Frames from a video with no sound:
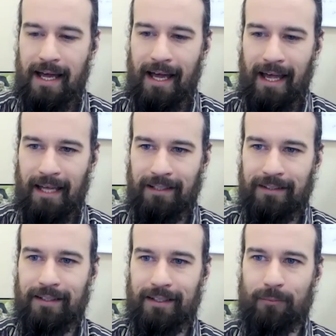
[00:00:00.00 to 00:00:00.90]
And
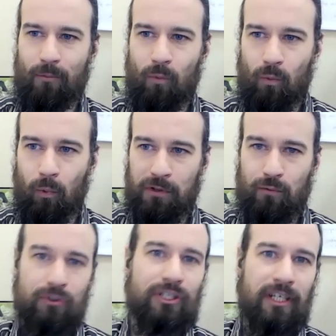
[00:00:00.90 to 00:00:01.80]
what's
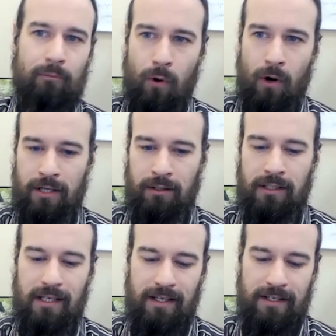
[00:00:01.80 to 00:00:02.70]
really important
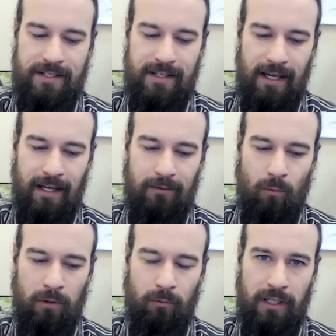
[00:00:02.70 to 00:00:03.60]
is that
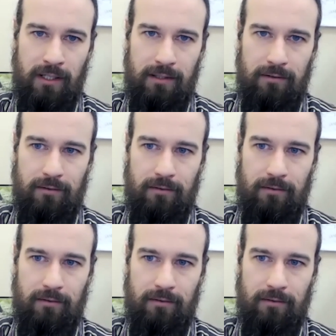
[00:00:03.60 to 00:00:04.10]
when we